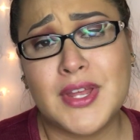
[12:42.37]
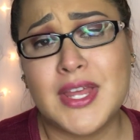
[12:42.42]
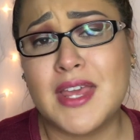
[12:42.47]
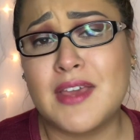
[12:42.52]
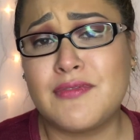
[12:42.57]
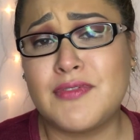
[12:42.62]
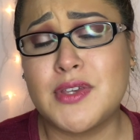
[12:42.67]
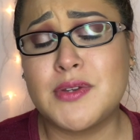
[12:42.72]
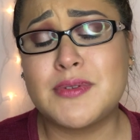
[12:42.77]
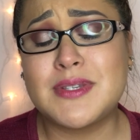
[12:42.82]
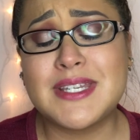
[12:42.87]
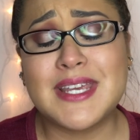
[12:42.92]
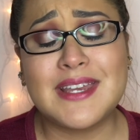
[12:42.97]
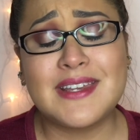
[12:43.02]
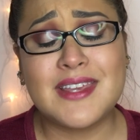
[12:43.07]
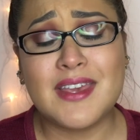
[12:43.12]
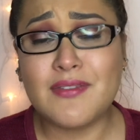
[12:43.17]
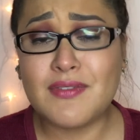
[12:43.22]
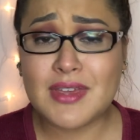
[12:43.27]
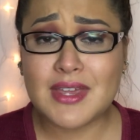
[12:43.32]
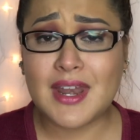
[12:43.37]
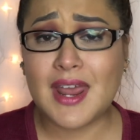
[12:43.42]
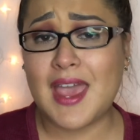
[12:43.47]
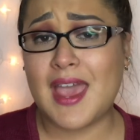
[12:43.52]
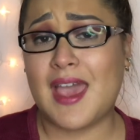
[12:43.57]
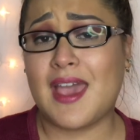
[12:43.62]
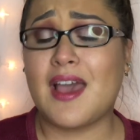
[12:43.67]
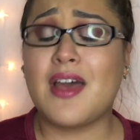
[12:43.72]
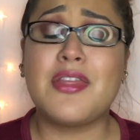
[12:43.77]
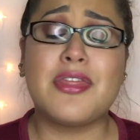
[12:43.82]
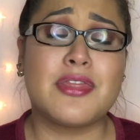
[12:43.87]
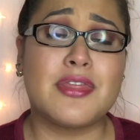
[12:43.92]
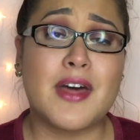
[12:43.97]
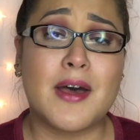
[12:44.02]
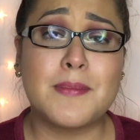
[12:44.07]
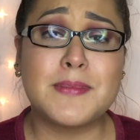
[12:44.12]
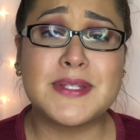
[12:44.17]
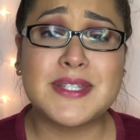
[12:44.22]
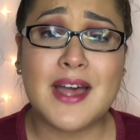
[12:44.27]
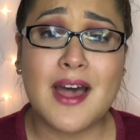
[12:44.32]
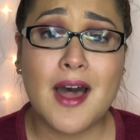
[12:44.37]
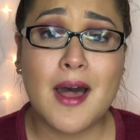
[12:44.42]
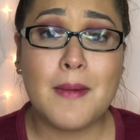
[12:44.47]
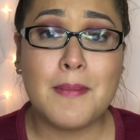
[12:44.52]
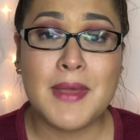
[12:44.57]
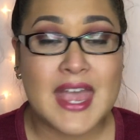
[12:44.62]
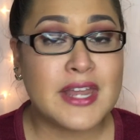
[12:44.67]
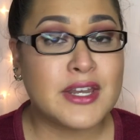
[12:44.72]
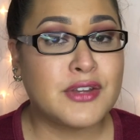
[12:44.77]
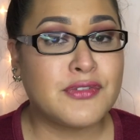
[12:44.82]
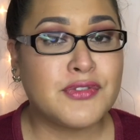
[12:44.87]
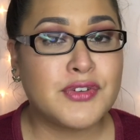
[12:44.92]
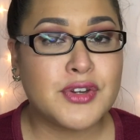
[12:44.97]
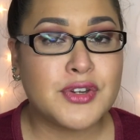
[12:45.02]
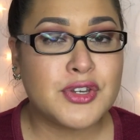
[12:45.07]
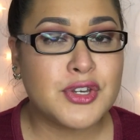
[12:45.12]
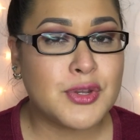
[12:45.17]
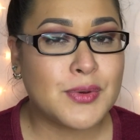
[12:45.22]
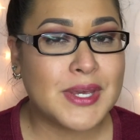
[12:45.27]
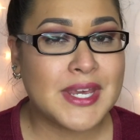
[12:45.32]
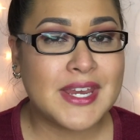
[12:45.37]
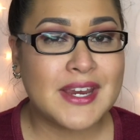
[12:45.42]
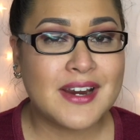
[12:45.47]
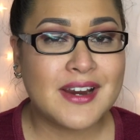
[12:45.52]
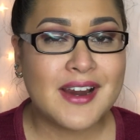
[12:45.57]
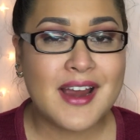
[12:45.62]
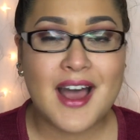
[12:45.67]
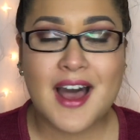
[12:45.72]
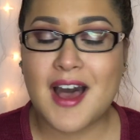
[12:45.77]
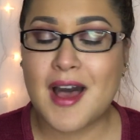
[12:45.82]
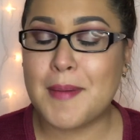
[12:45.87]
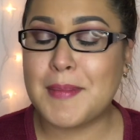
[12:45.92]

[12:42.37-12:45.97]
If you did, give it a thumbs up, and if you're new here,